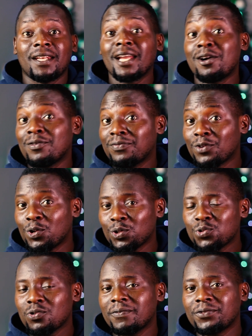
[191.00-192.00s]
Now, of
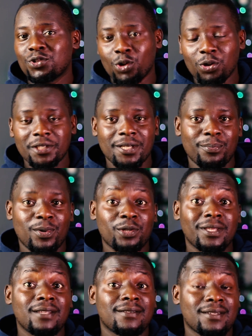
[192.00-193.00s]
course, we've talked
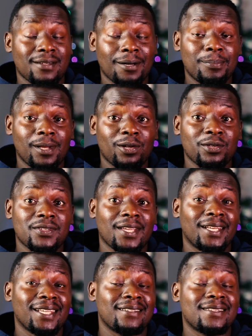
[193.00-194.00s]
about the stop loss
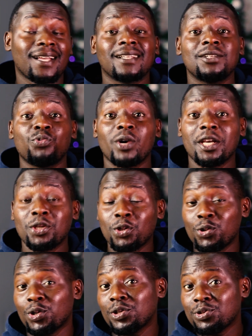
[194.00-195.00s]
and exactly where you're
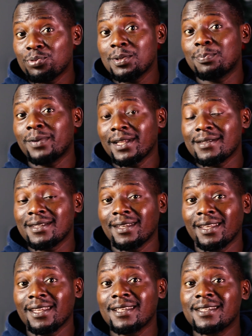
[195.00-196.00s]
going to be
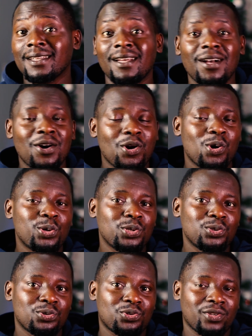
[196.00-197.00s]
placing it on
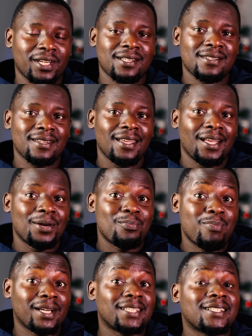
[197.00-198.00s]
your trades.
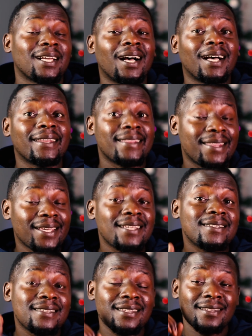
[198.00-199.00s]
But uh,
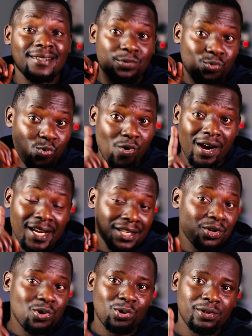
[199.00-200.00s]
there's this
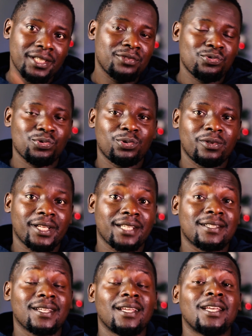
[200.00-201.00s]
one golden rule
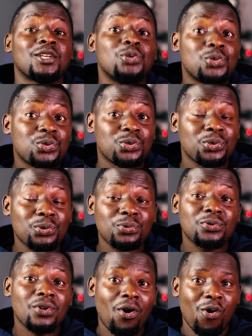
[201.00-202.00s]
that you
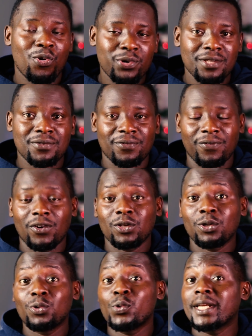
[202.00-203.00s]
should always
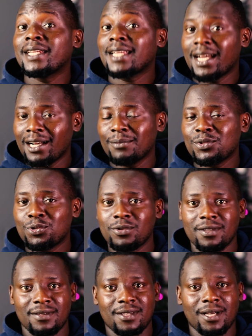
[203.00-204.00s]
follow when it comes to
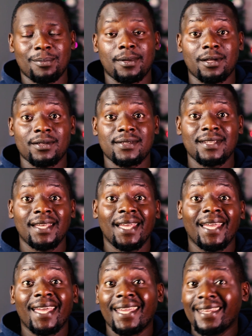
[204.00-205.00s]
the stop loss.
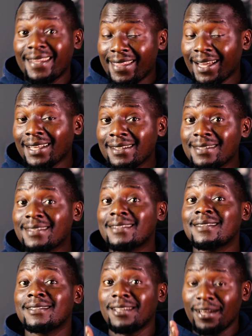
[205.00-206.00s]
And
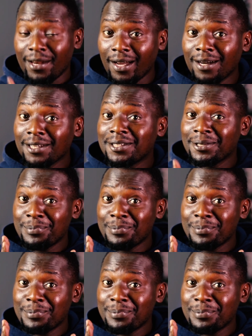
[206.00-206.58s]
that's not